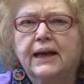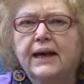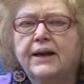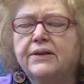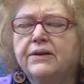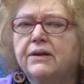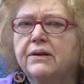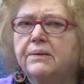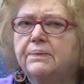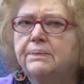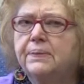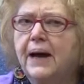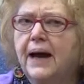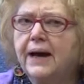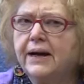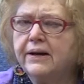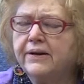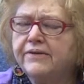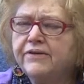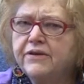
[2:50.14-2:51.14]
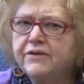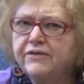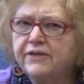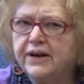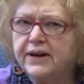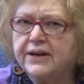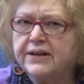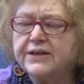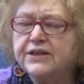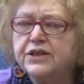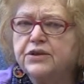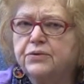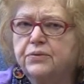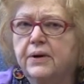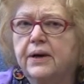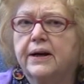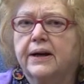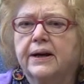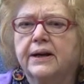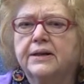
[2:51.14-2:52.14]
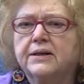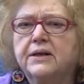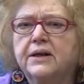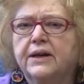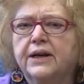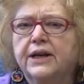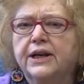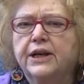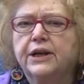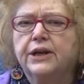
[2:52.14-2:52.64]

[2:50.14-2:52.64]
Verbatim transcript: And the back of the vest read,